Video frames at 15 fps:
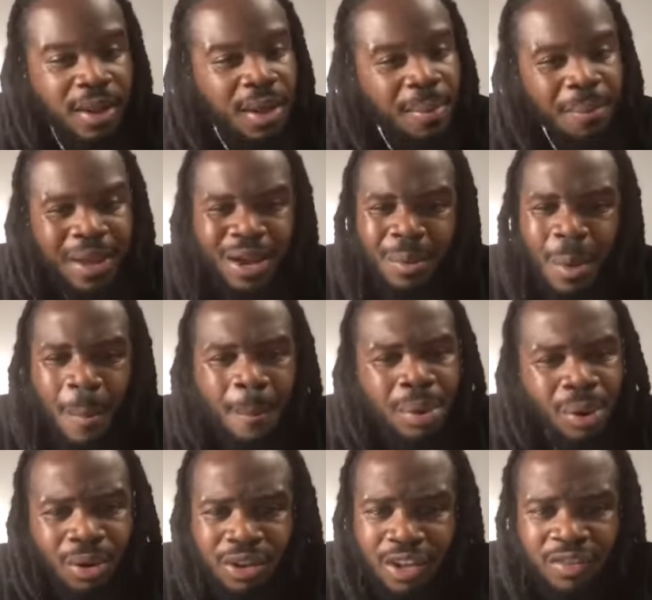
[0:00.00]
Man, them are
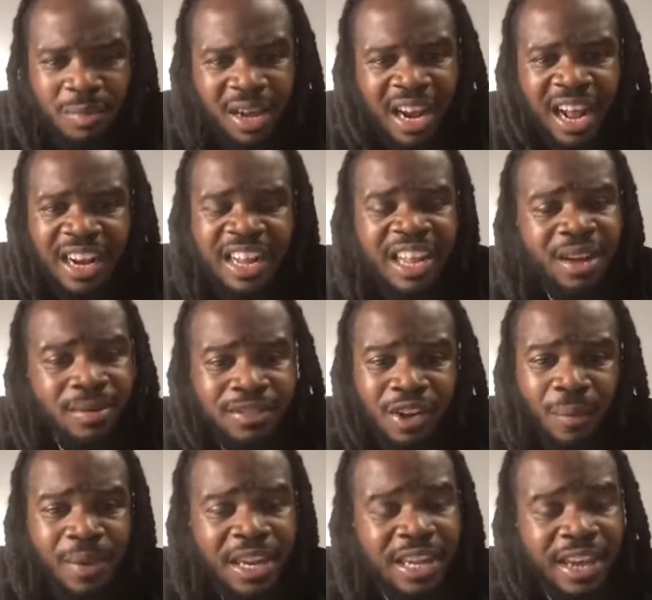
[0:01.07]
pullers, man. I done healed so
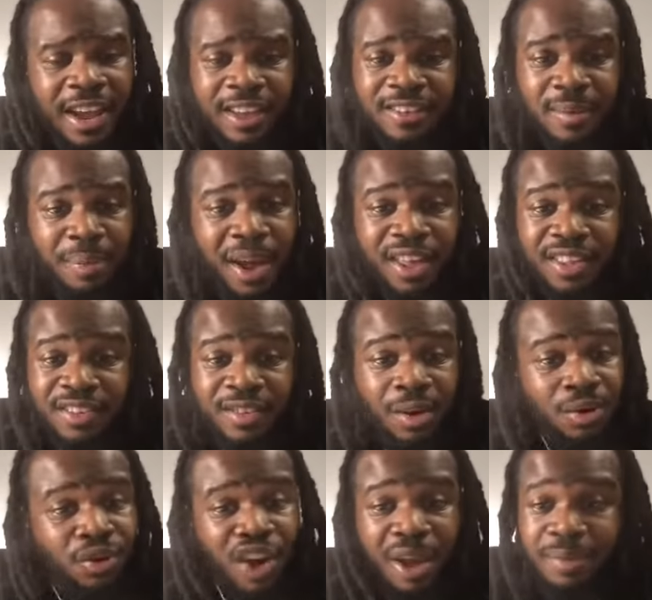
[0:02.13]
many cancer patients on
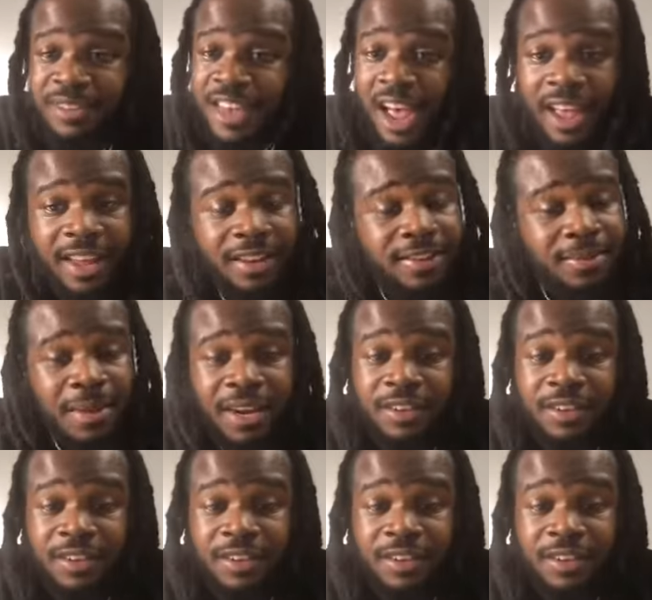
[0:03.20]
grapes diets, man.